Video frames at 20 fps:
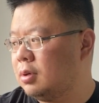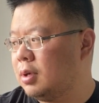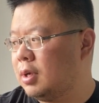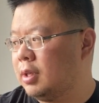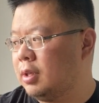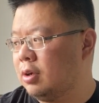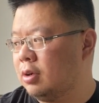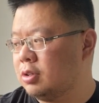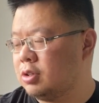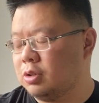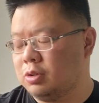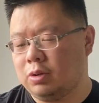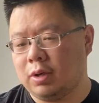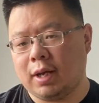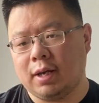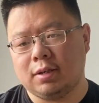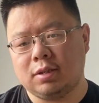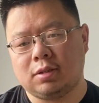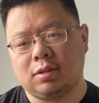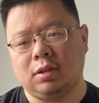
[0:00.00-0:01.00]
And also you
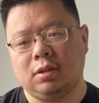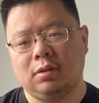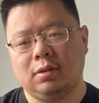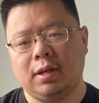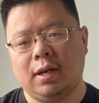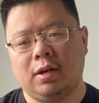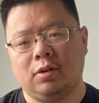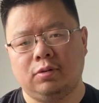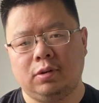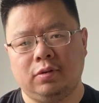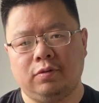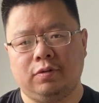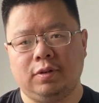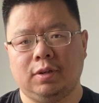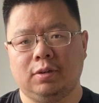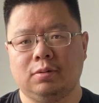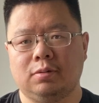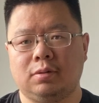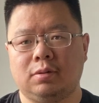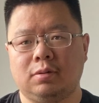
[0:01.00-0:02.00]
can see their
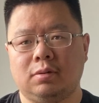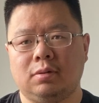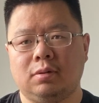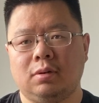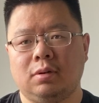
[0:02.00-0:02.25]
reviews.